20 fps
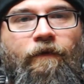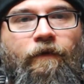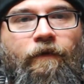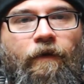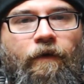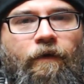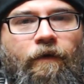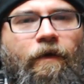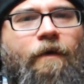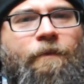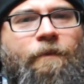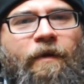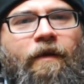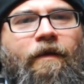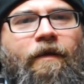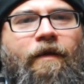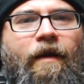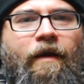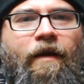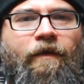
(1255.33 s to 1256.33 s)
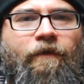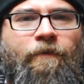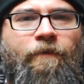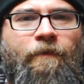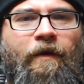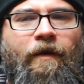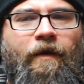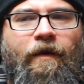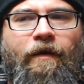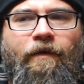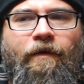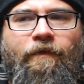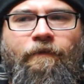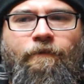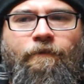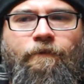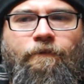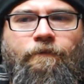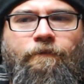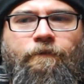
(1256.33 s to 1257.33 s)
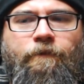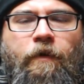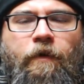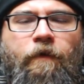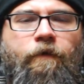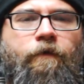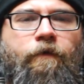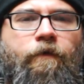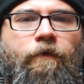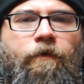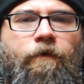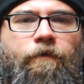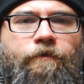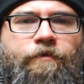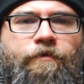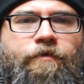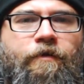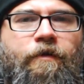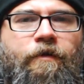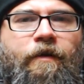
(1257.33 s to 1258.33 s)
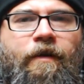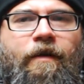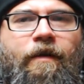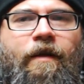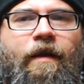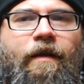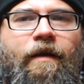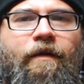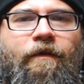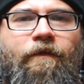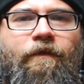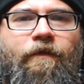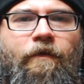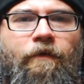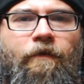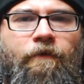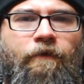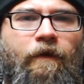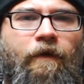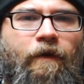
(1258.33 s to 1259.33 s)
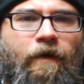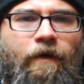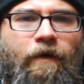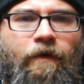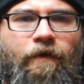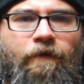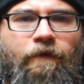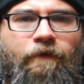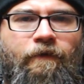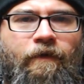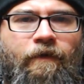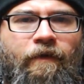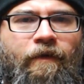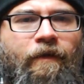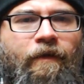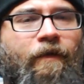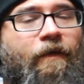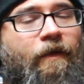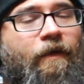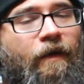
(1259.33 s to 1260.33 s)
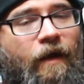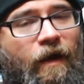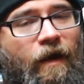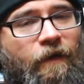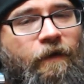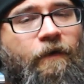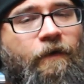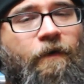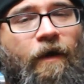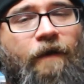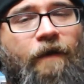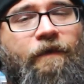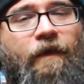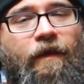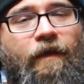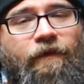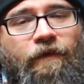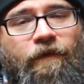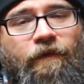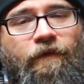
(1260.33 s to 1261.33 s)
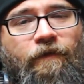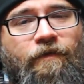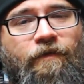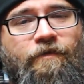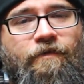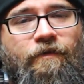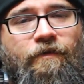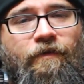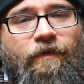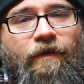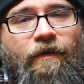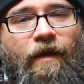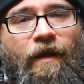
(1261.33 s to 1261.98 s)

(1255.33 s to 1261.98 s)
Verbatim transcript: So, I mean, as my personal journey has evolved, I regret that decision.